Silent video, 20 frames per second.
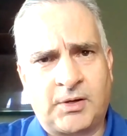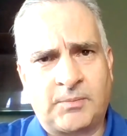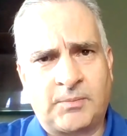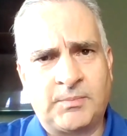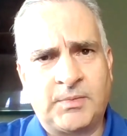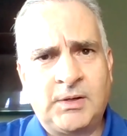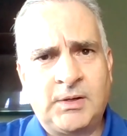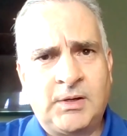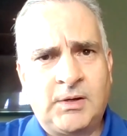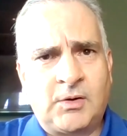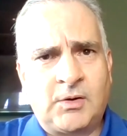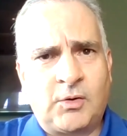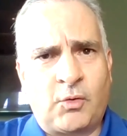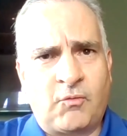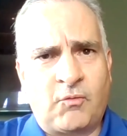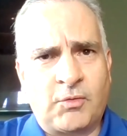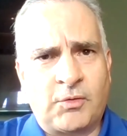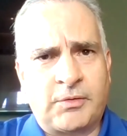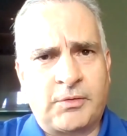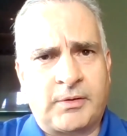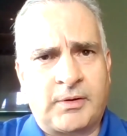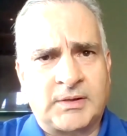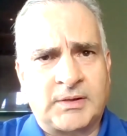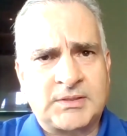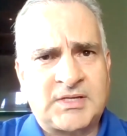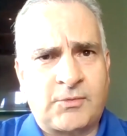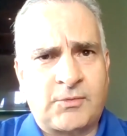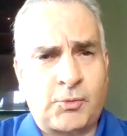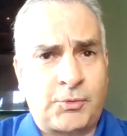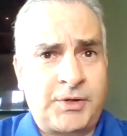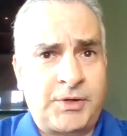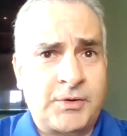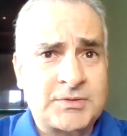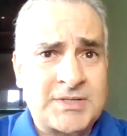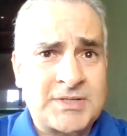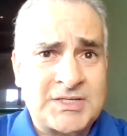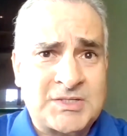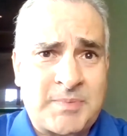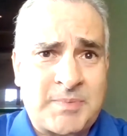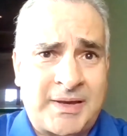hub over several
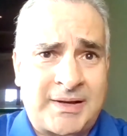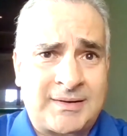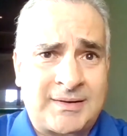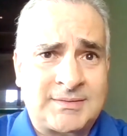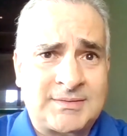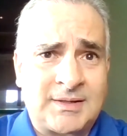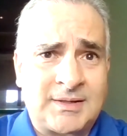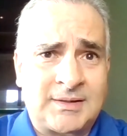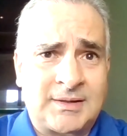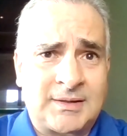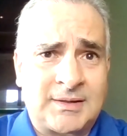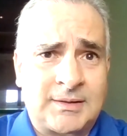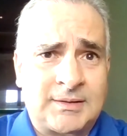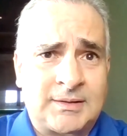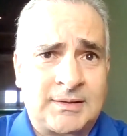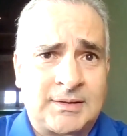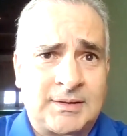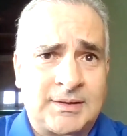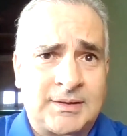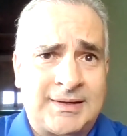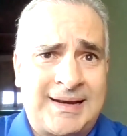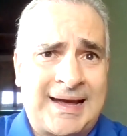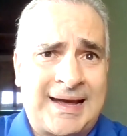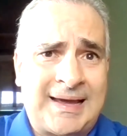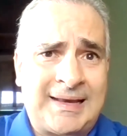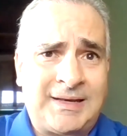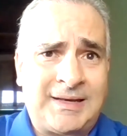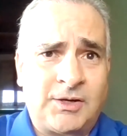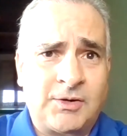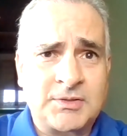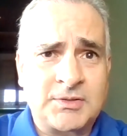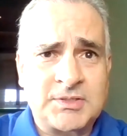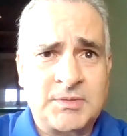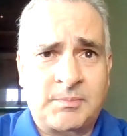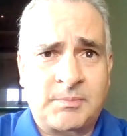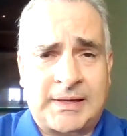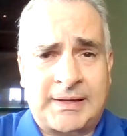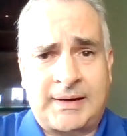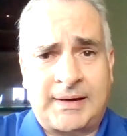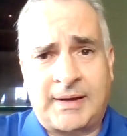years. I spent 9 years in
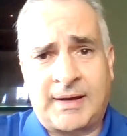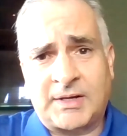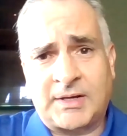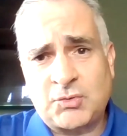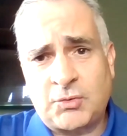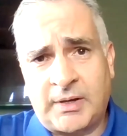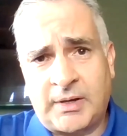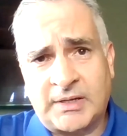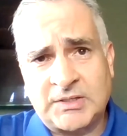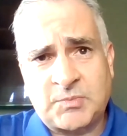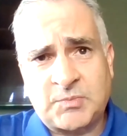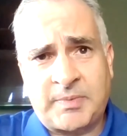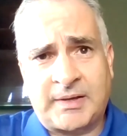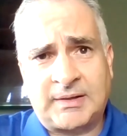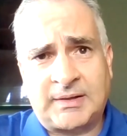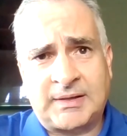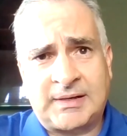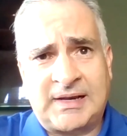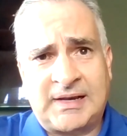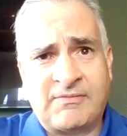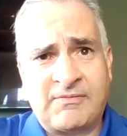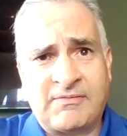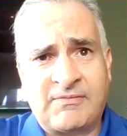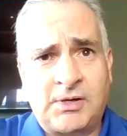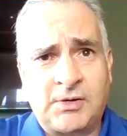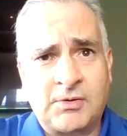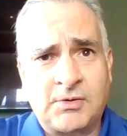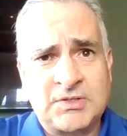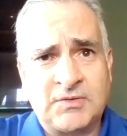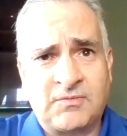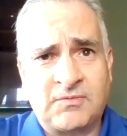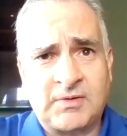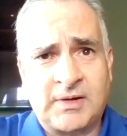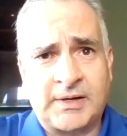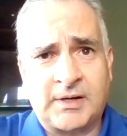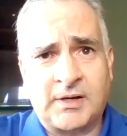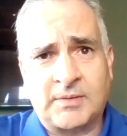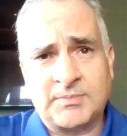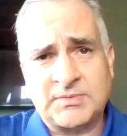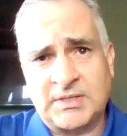planning. Actually, I had spent 11 years in
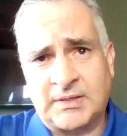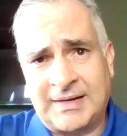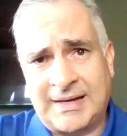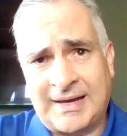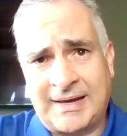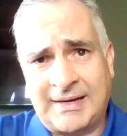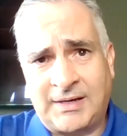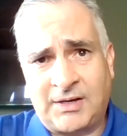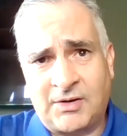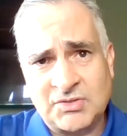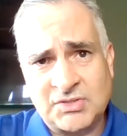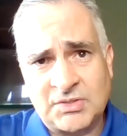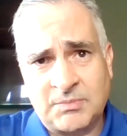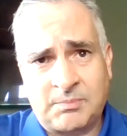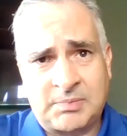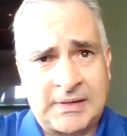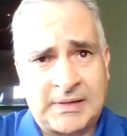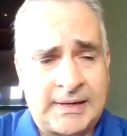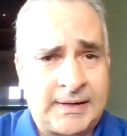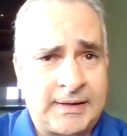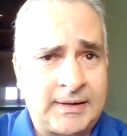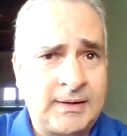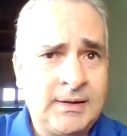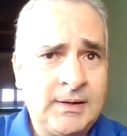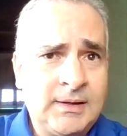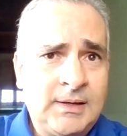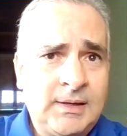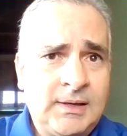flight ops and 9 years in planning.